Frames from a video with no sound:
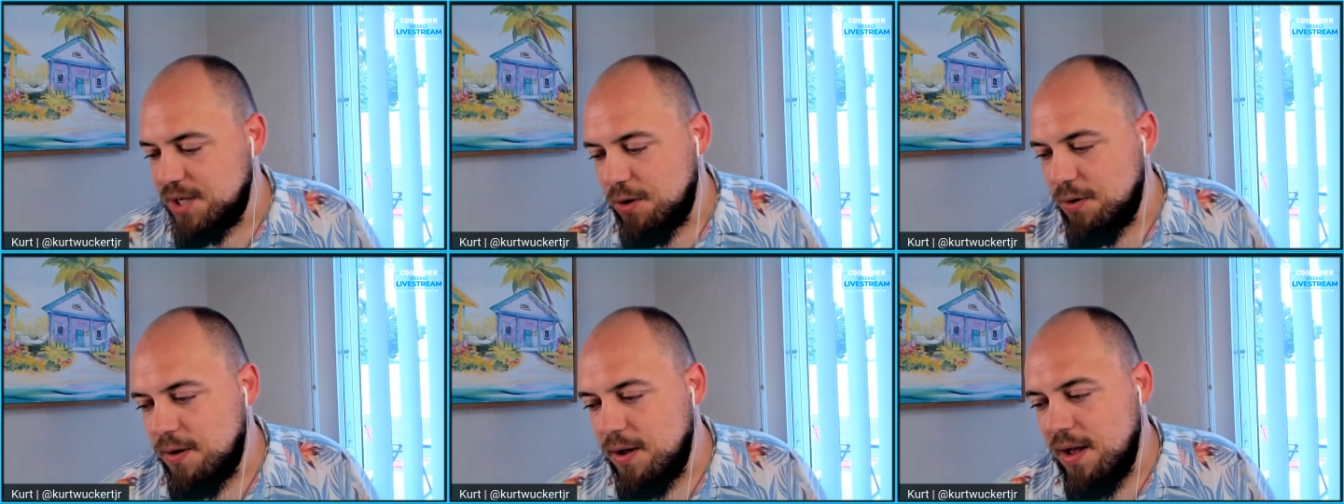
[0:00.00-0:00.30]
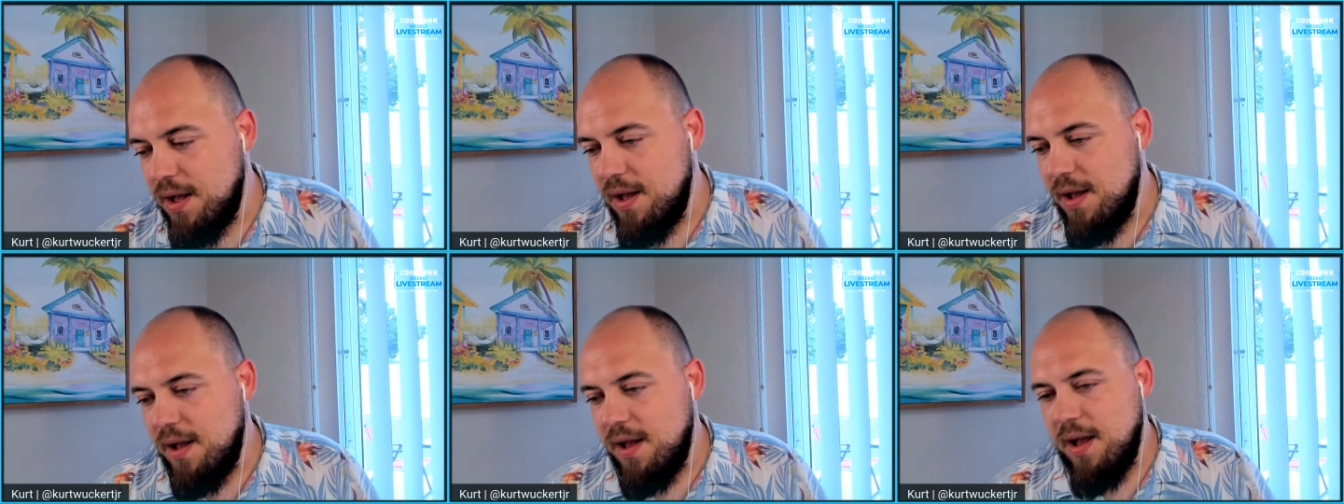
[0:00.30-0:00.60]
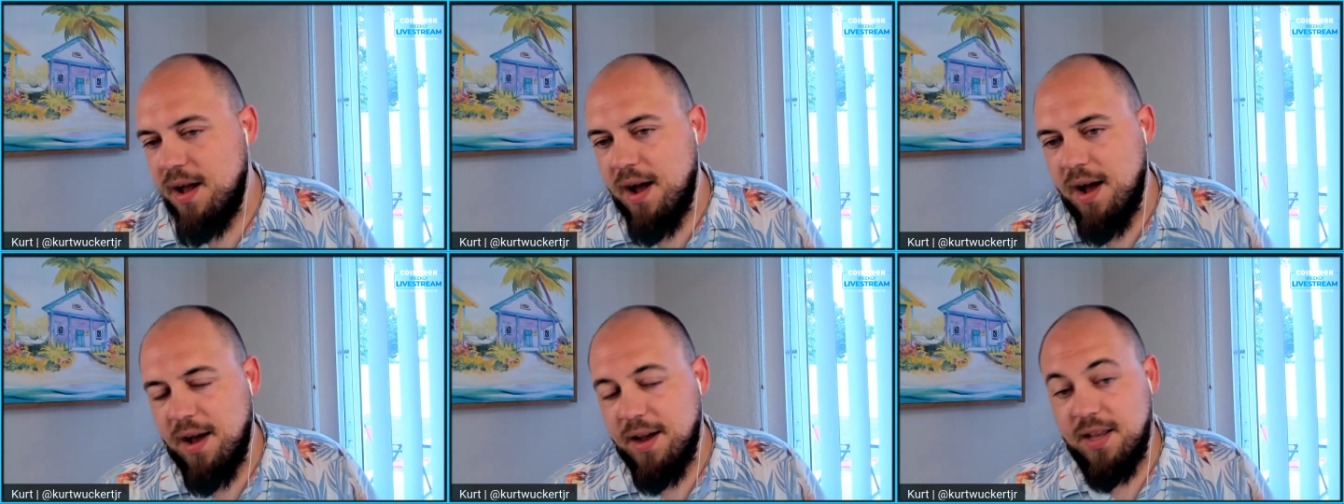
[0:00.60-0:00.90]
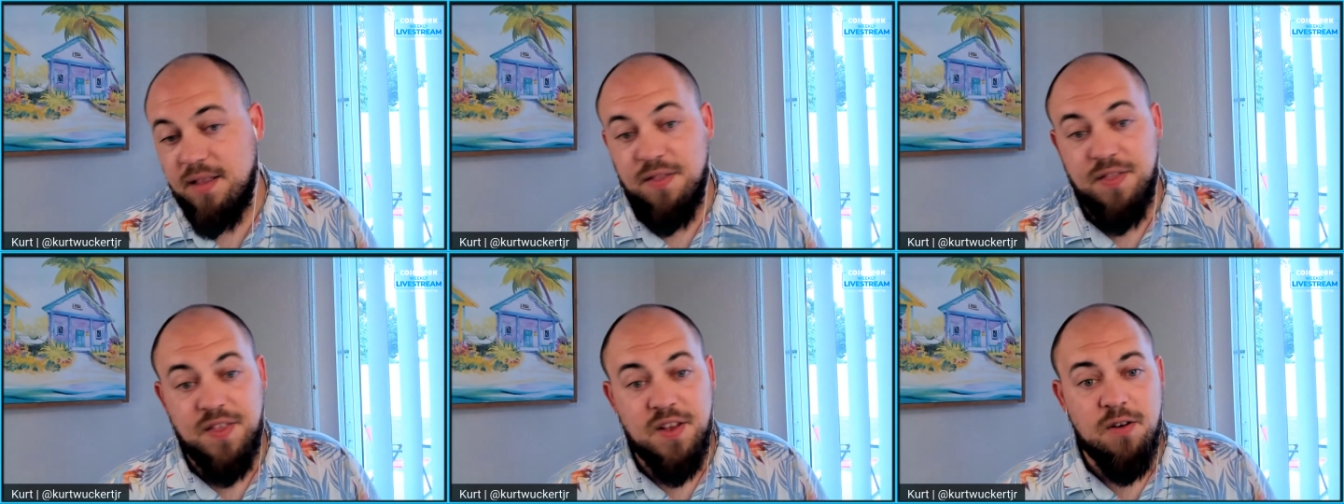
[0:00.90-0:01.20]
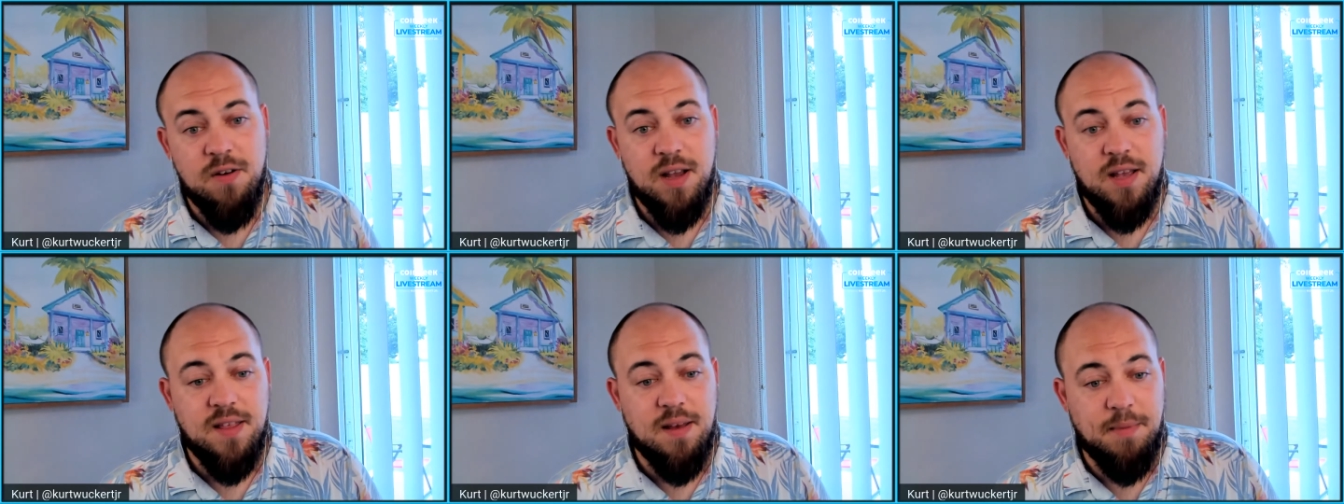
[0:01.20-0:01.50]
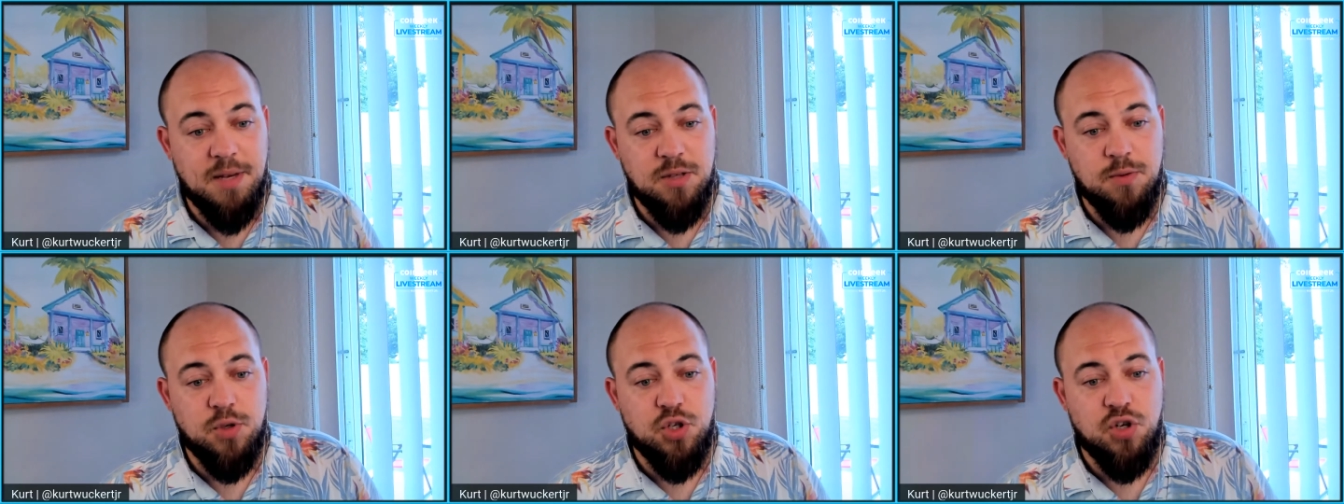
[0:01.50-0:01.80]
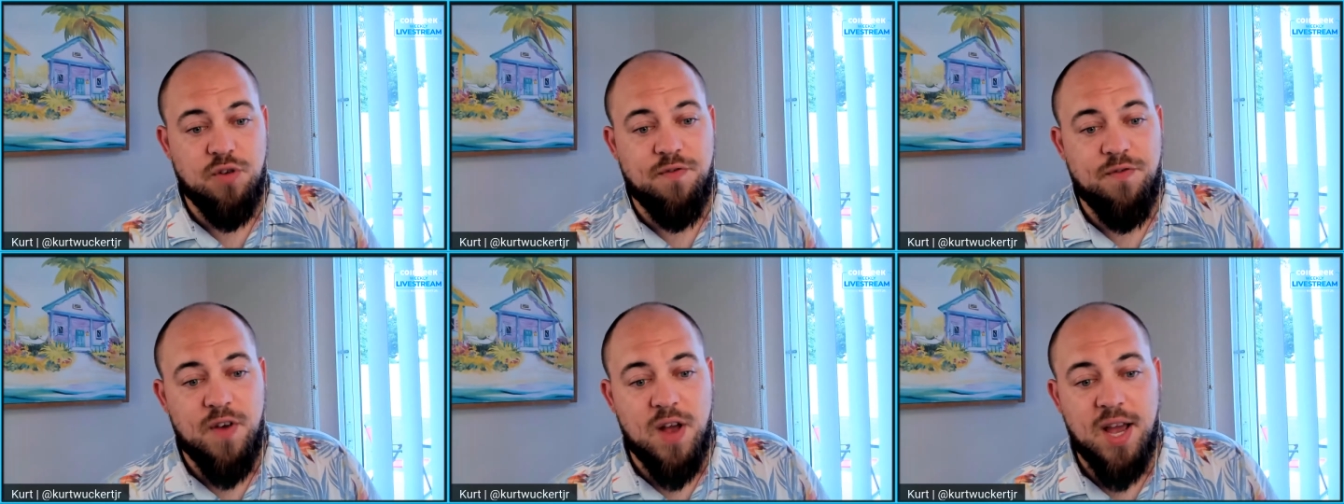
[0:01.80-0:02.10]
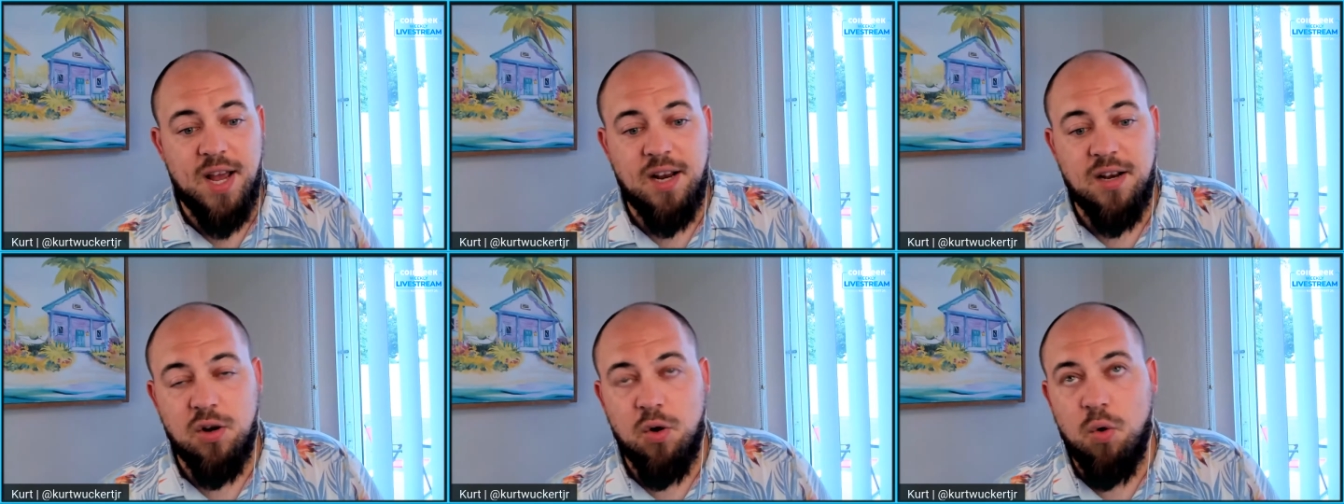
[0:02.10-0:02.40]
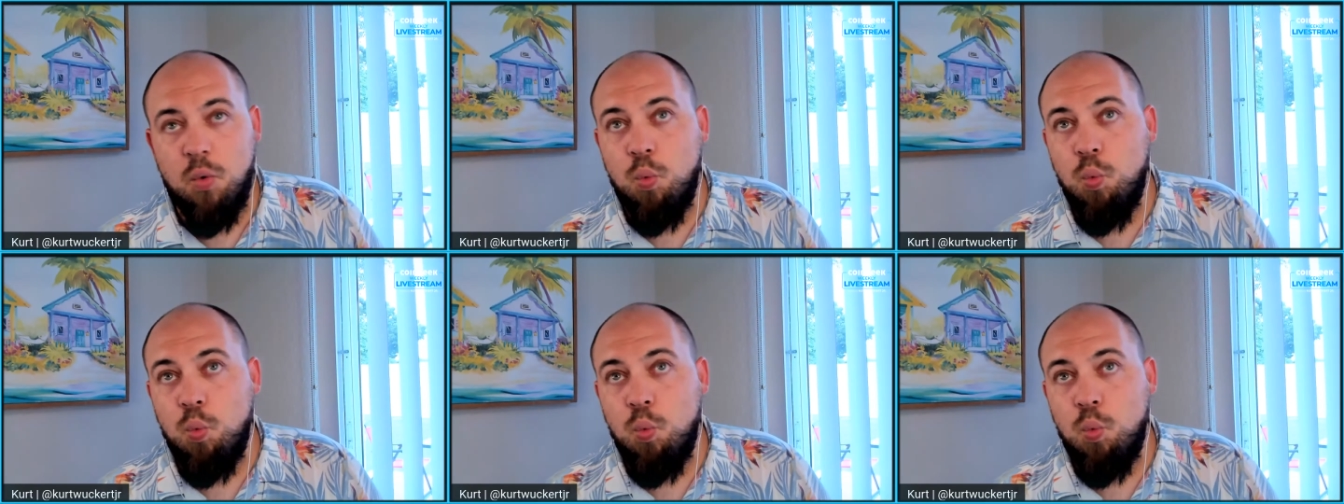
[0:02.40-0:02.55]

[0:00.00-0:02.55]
So in theory, that means we should find